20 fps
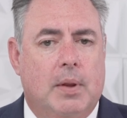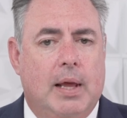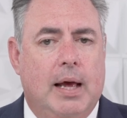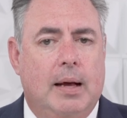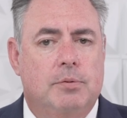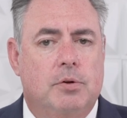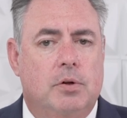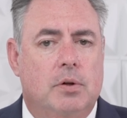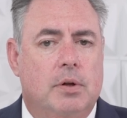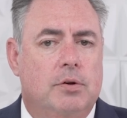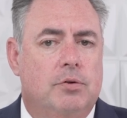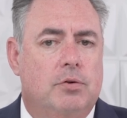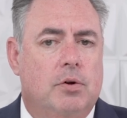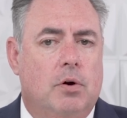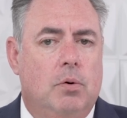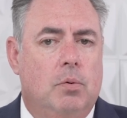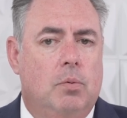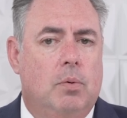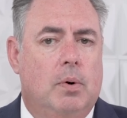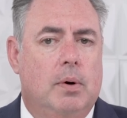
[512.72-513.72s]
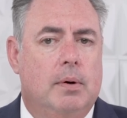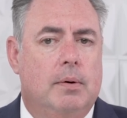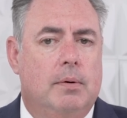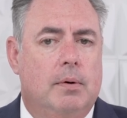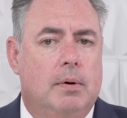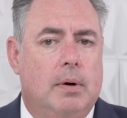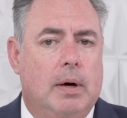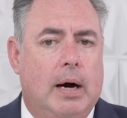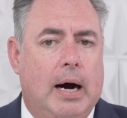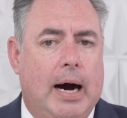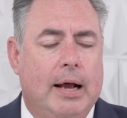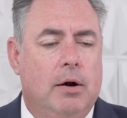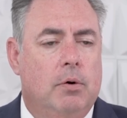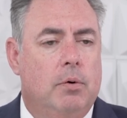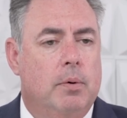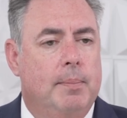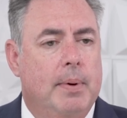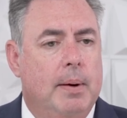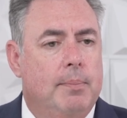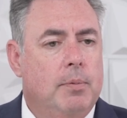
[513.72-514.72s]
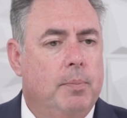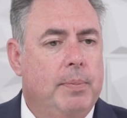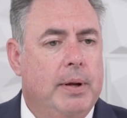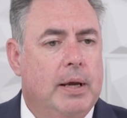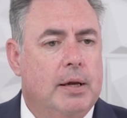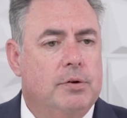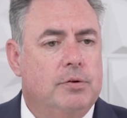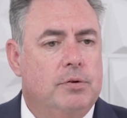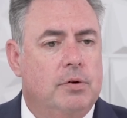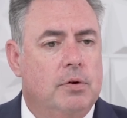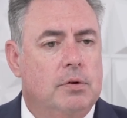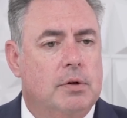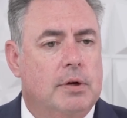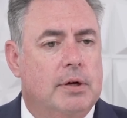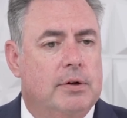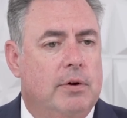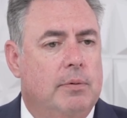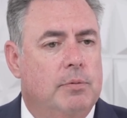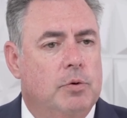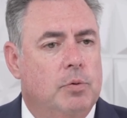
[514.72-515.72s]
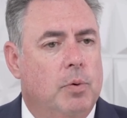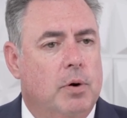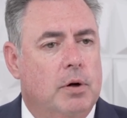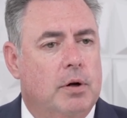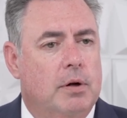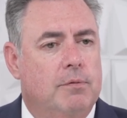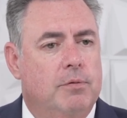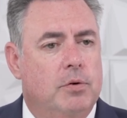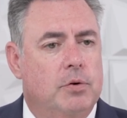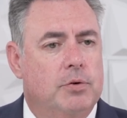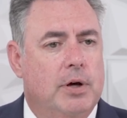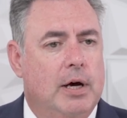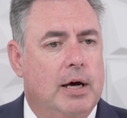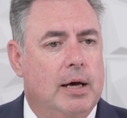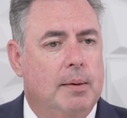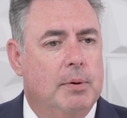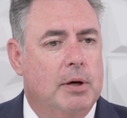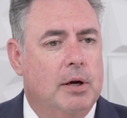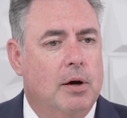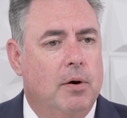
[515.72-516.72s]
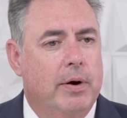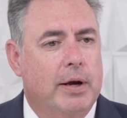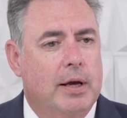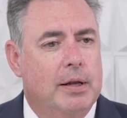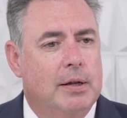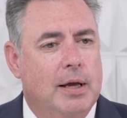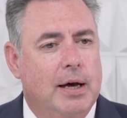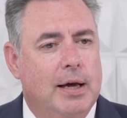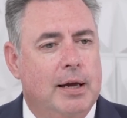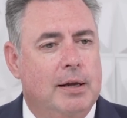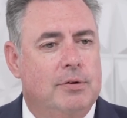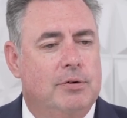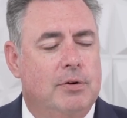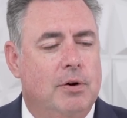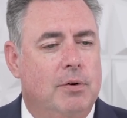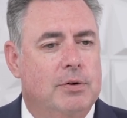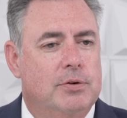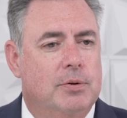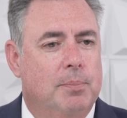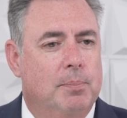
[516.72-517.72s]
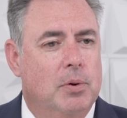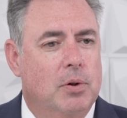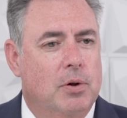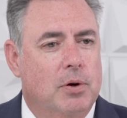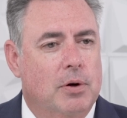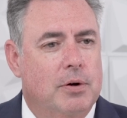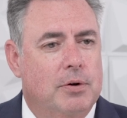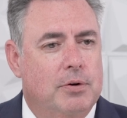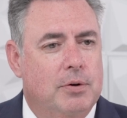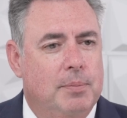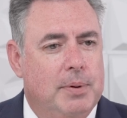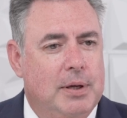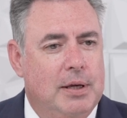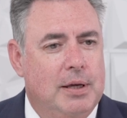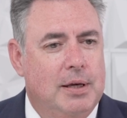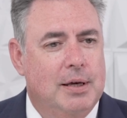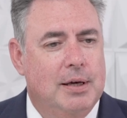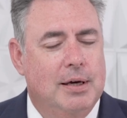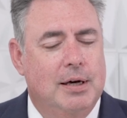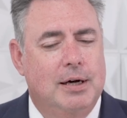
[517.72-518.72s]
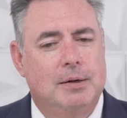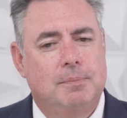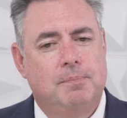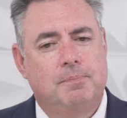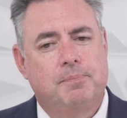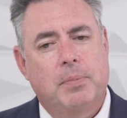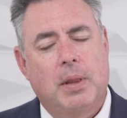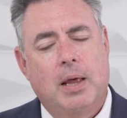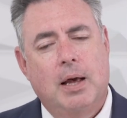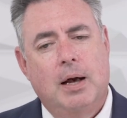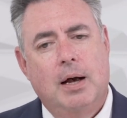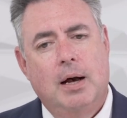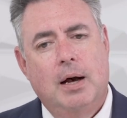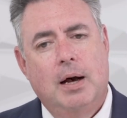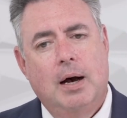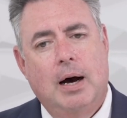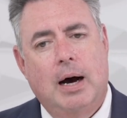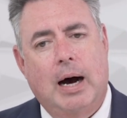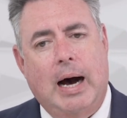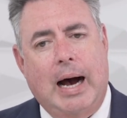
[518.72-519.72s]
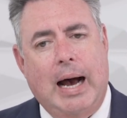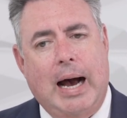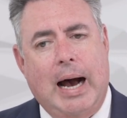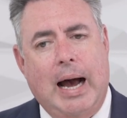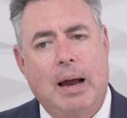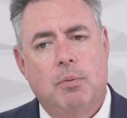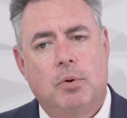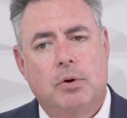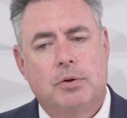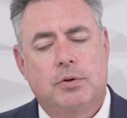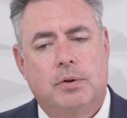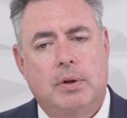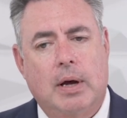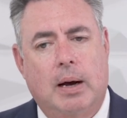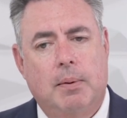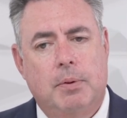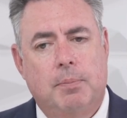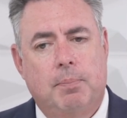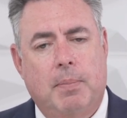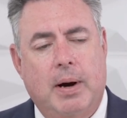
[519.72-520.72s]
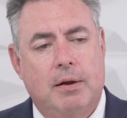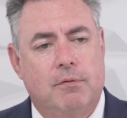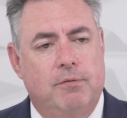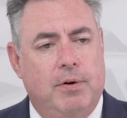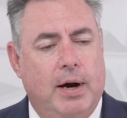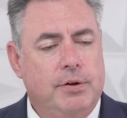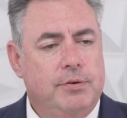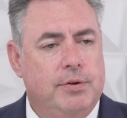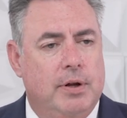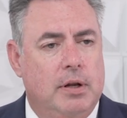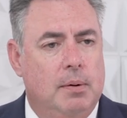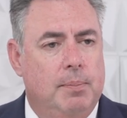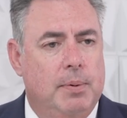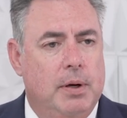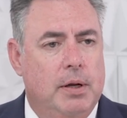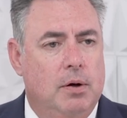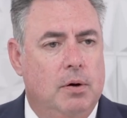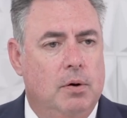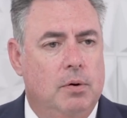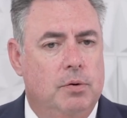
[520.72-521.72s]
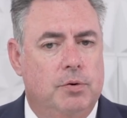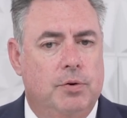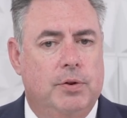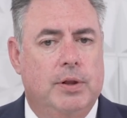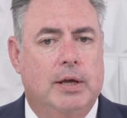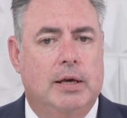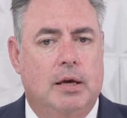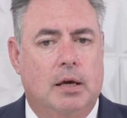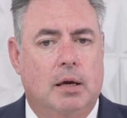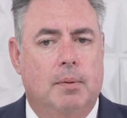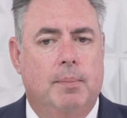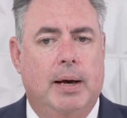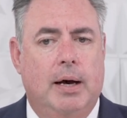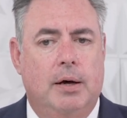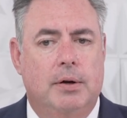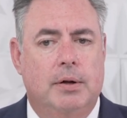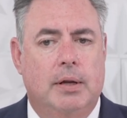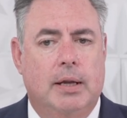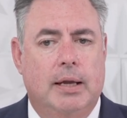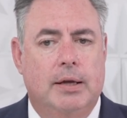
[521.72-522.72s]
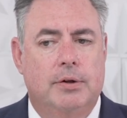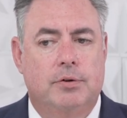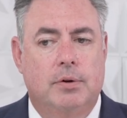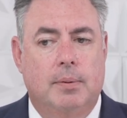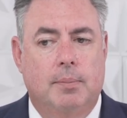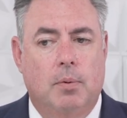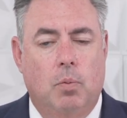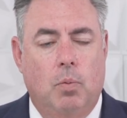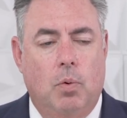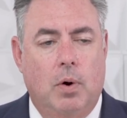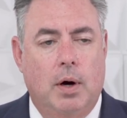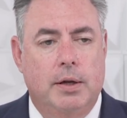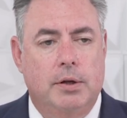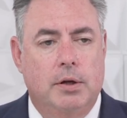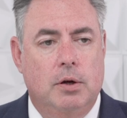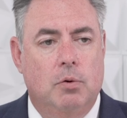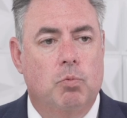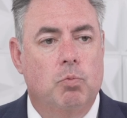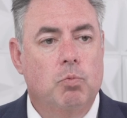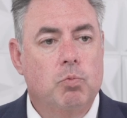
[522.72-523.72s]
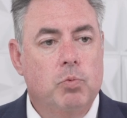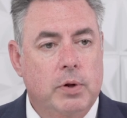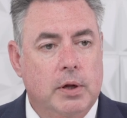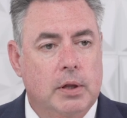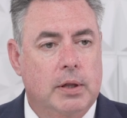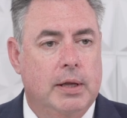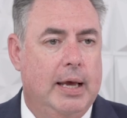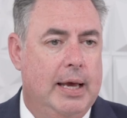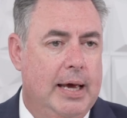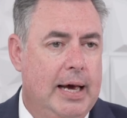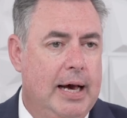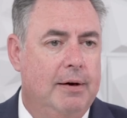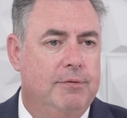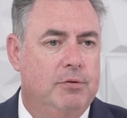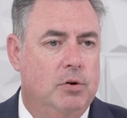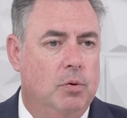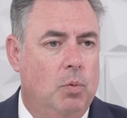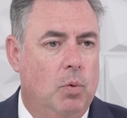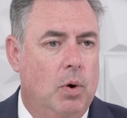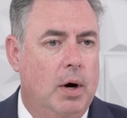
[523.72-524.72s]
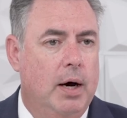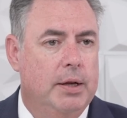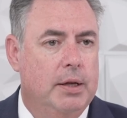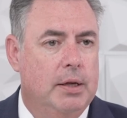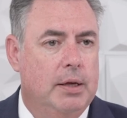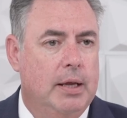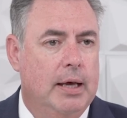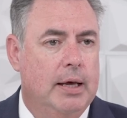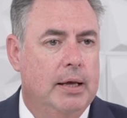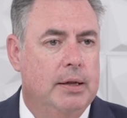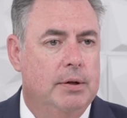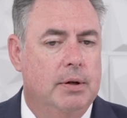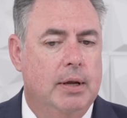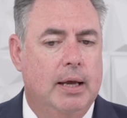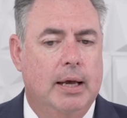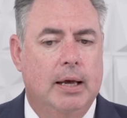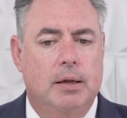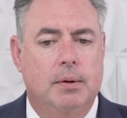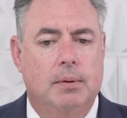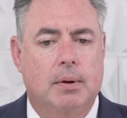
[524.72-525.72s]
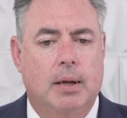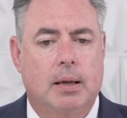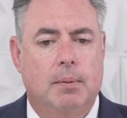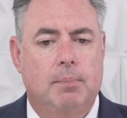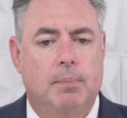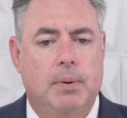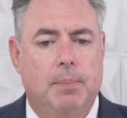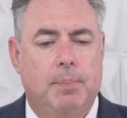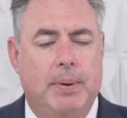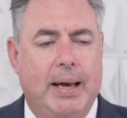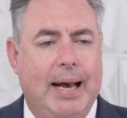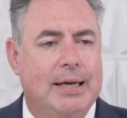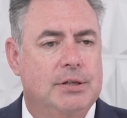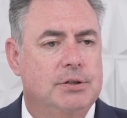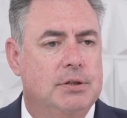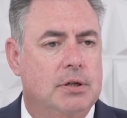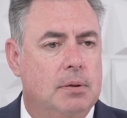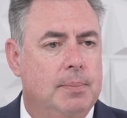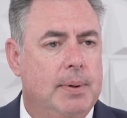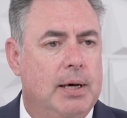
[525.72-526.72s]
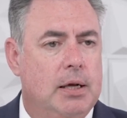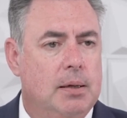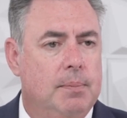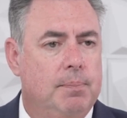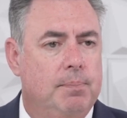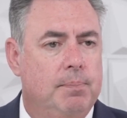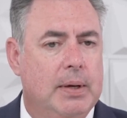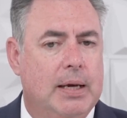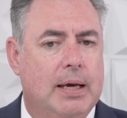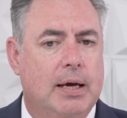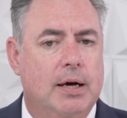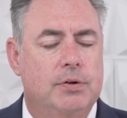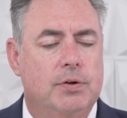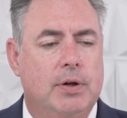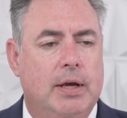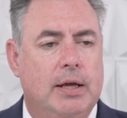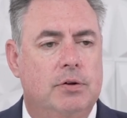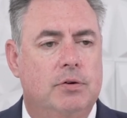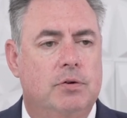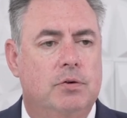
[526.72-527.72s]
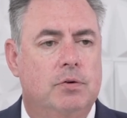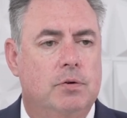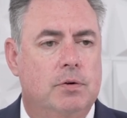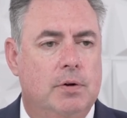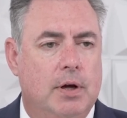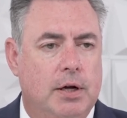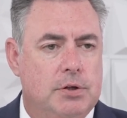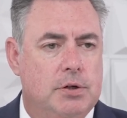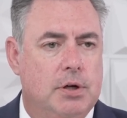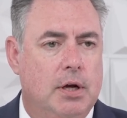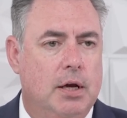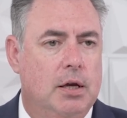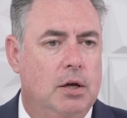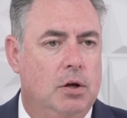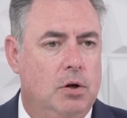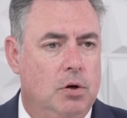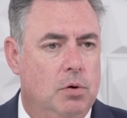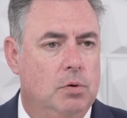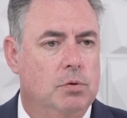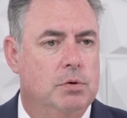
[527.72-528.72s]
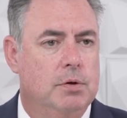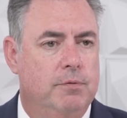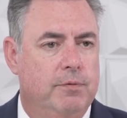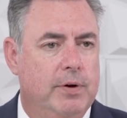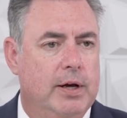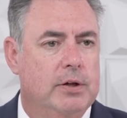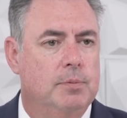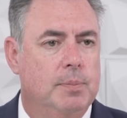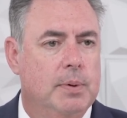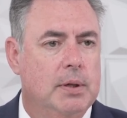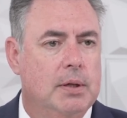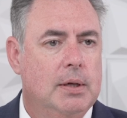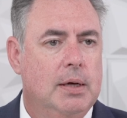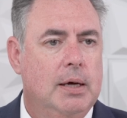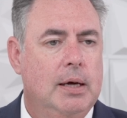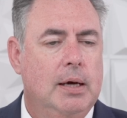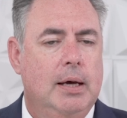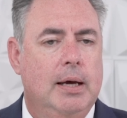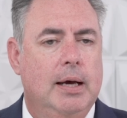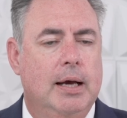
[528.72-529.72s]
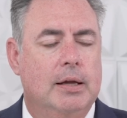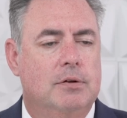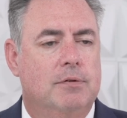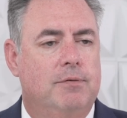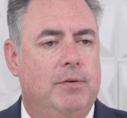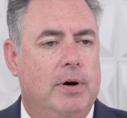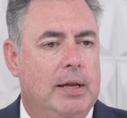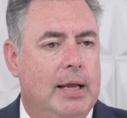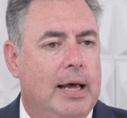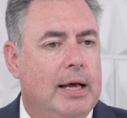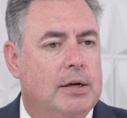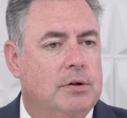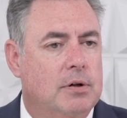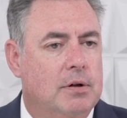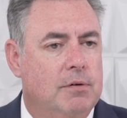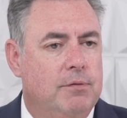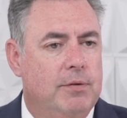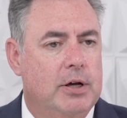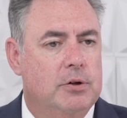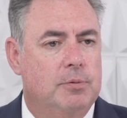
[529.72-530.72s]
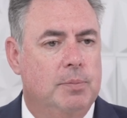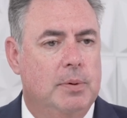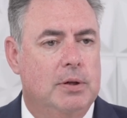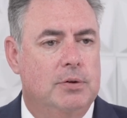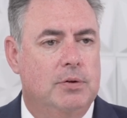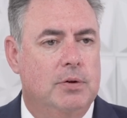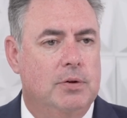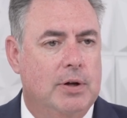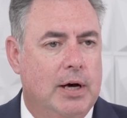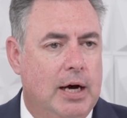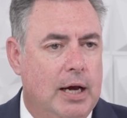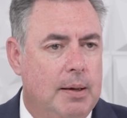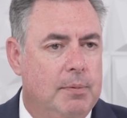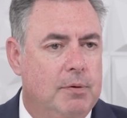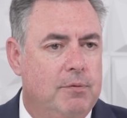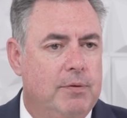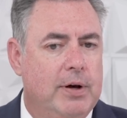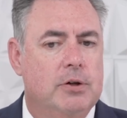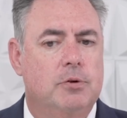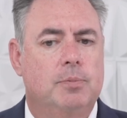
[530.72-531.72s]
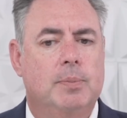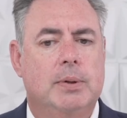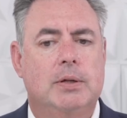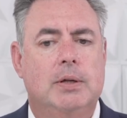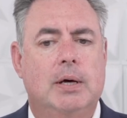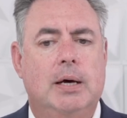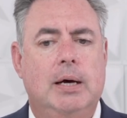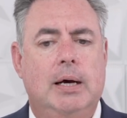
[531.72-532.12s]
Absolutely. So I don't remember being a student because I was working full time and going at night, so it's a blur to me. I will. My advice to anybody who's thinking about it is number one, you really have to want it and be passionate about it because it's such a huge investment. It's a financial investment. It's a time investment.